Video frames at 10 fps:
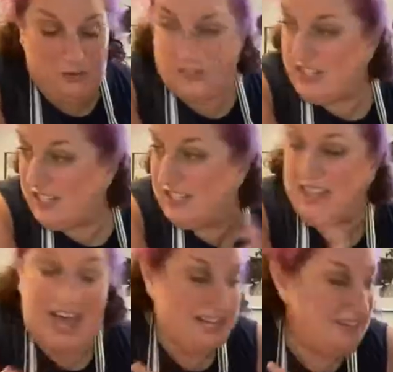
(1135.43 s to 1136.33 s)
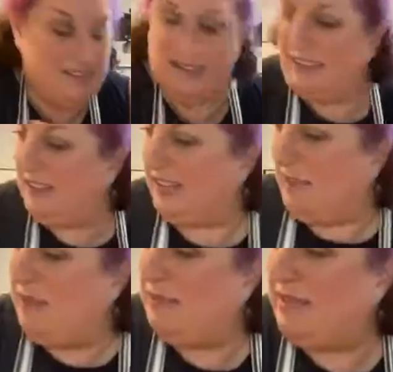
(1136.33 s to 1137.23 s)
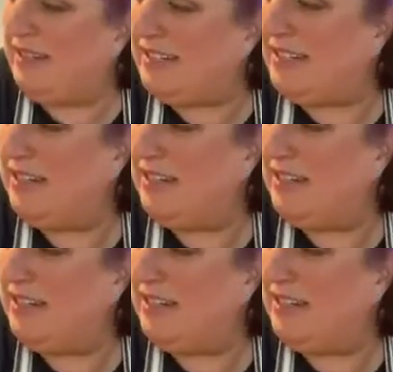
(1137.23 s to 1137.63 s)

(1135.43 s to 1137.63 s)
which is that lemon mint